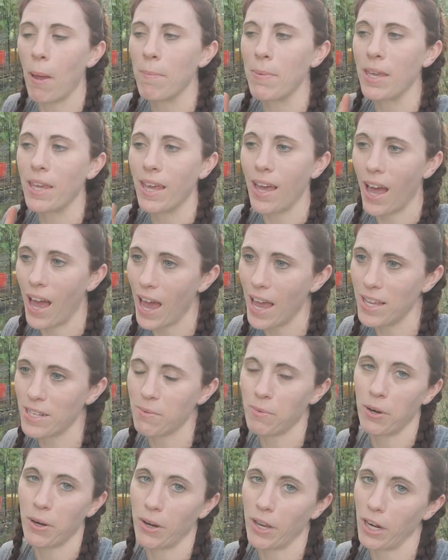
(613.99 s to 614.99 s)
but
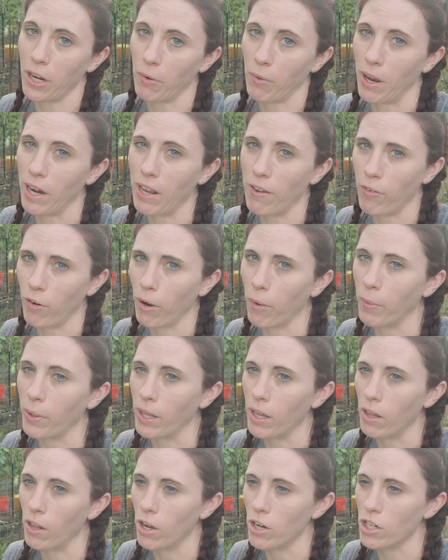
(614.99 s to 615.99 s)
because we are getting ready for a
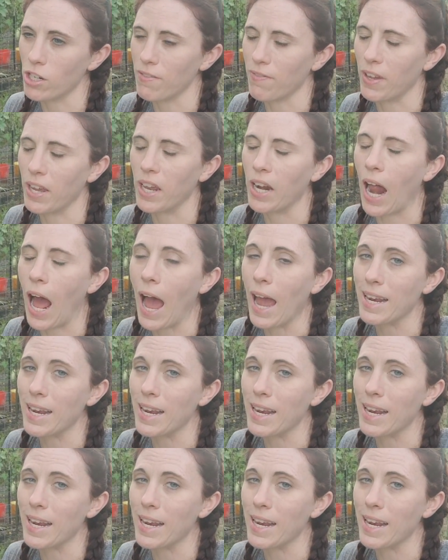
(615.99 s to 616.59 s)
really large event,